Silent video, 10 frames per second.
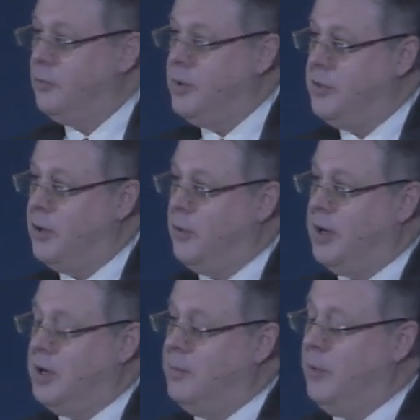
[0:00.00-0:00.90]
We think we're
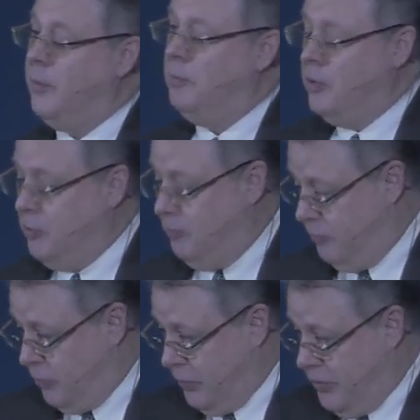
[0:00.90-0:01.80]
going to be removed
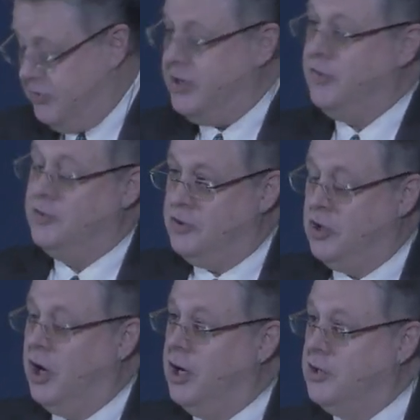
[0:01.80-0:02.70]
before this even
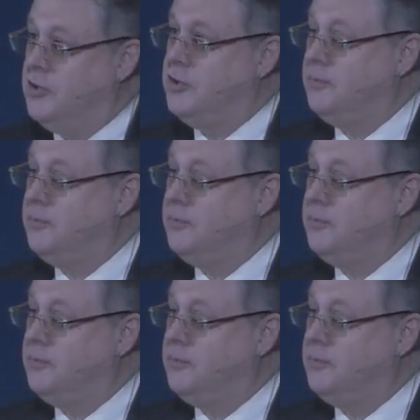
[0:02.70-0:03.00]
starts.